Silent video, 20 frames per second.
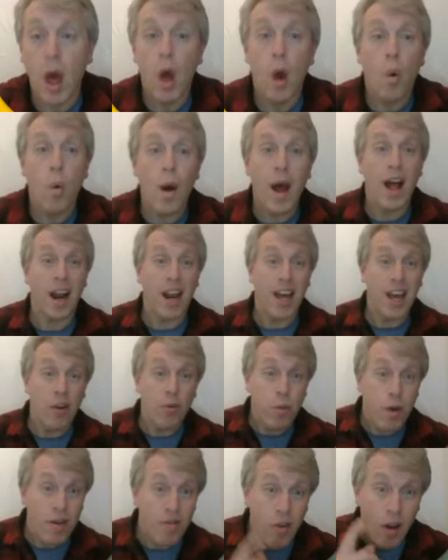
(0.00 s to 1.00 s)
Well, if
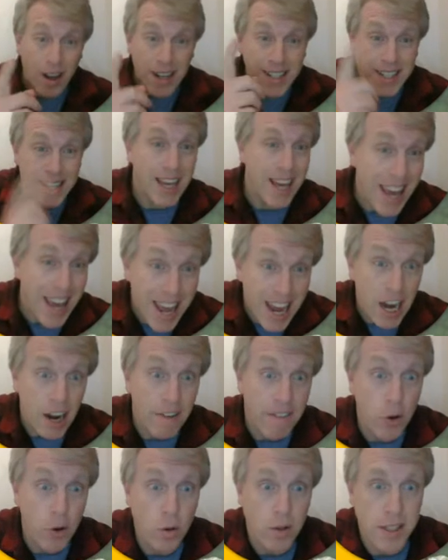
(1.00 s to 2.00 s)
we're writing in a
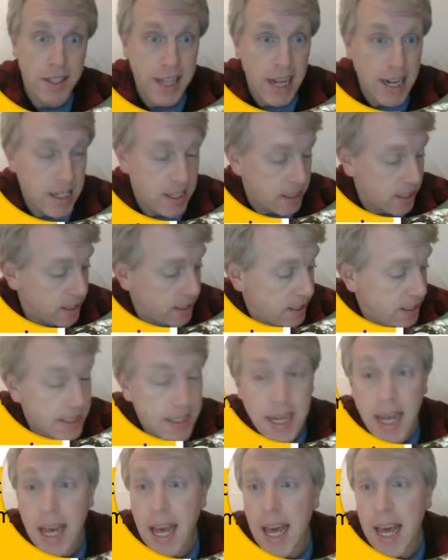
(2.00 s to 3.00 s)
full sentence,
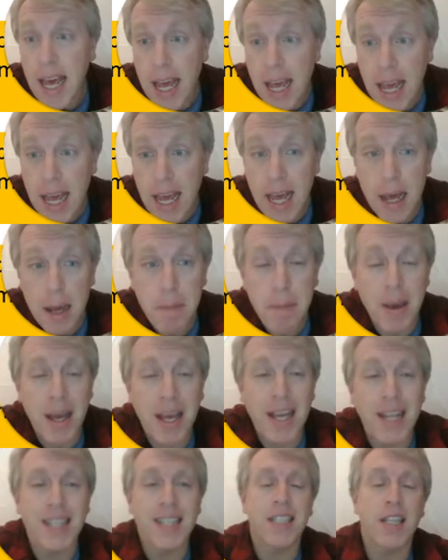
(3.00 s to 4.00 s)
it
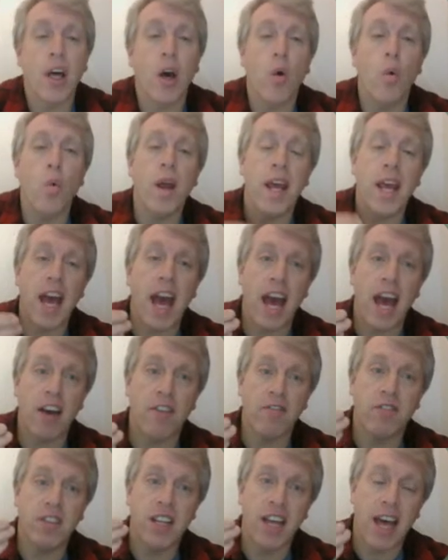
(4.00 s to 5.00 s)
means that we have
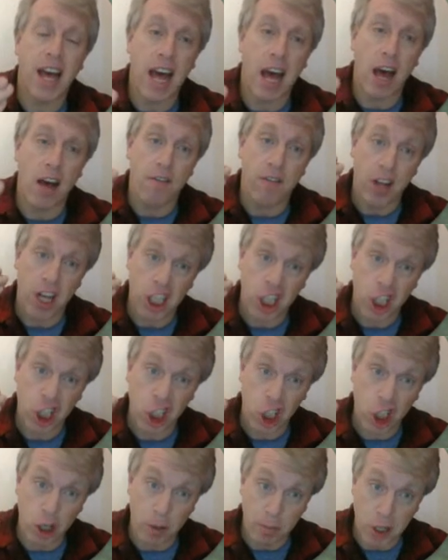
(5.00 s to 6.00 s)
to have a
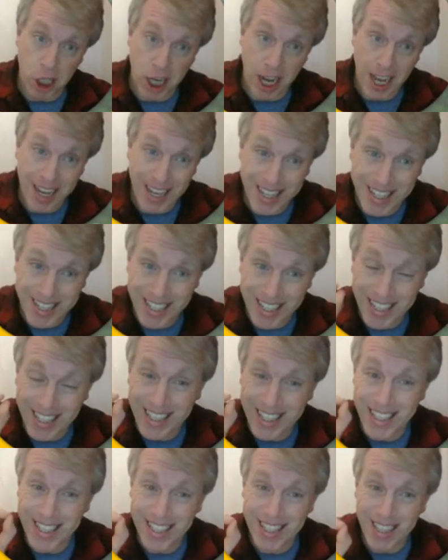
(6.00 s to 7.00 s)
subject,
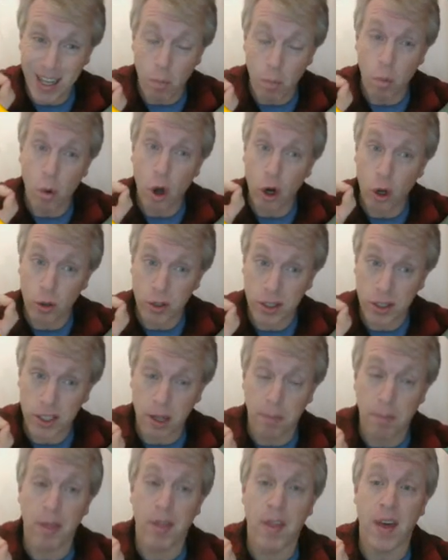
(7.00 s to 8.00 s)
someone or
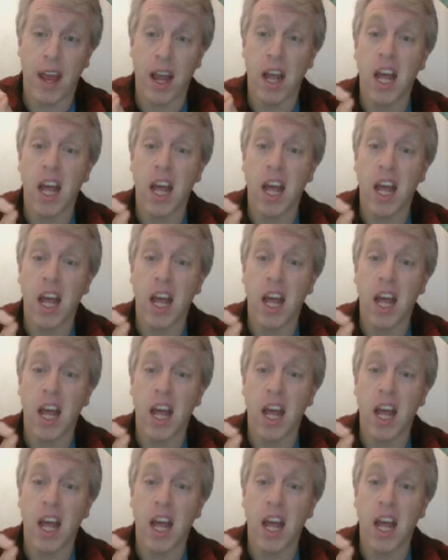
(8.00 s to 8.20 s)
something,